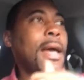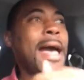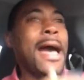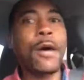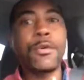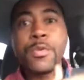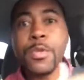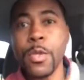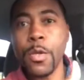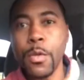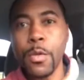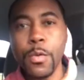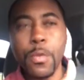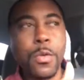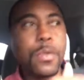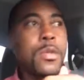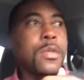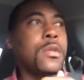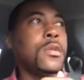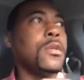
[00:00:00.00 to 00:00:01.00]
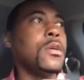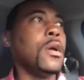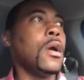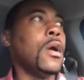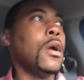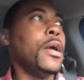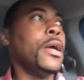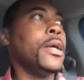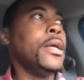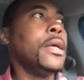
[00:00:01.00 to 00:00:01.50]
how-tos.
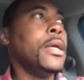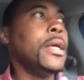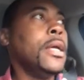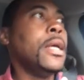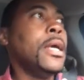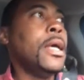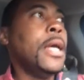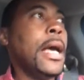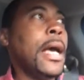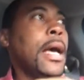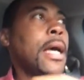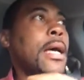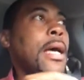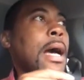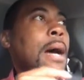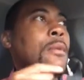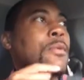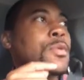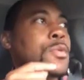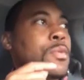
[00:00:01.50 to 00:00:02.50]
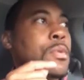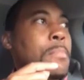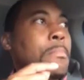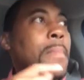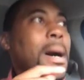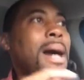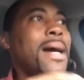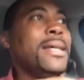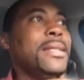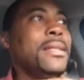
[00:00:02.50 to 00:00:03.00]
All right, I was
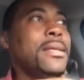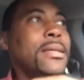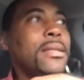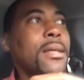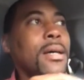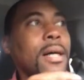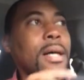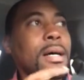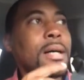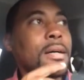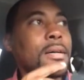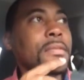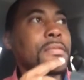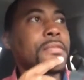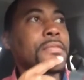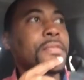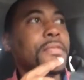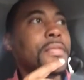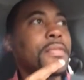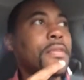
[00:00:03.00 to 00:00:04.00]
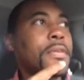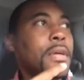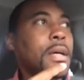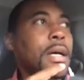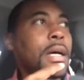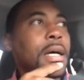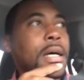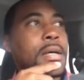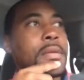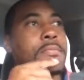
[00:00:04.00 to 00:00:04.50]
reminded of
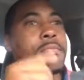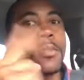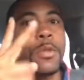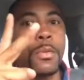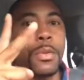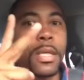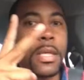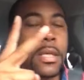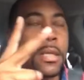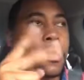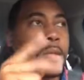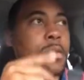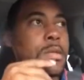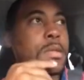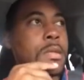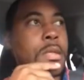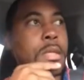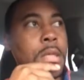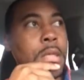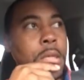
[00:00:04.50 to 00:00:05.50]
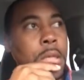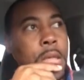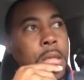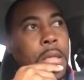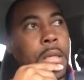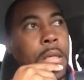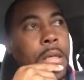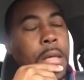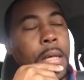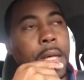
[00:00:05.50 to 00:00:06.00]
two things
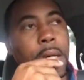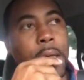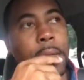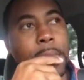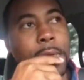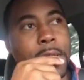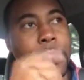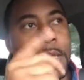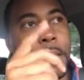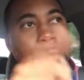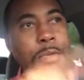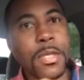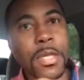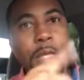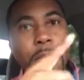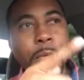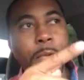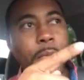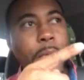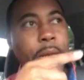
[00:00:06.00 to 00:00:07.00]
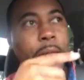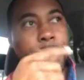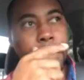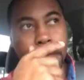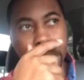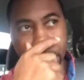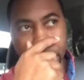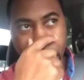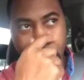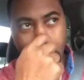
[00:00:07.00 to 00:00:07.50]
as I was getting
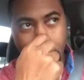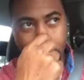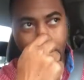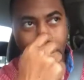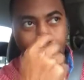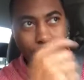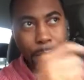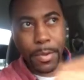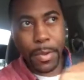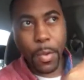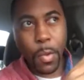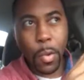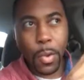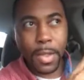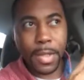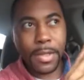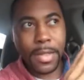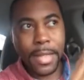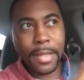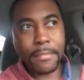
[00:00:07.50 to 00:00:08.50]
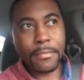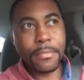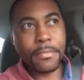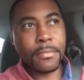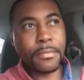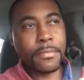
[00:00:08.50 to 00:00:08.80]
ready after I recorded that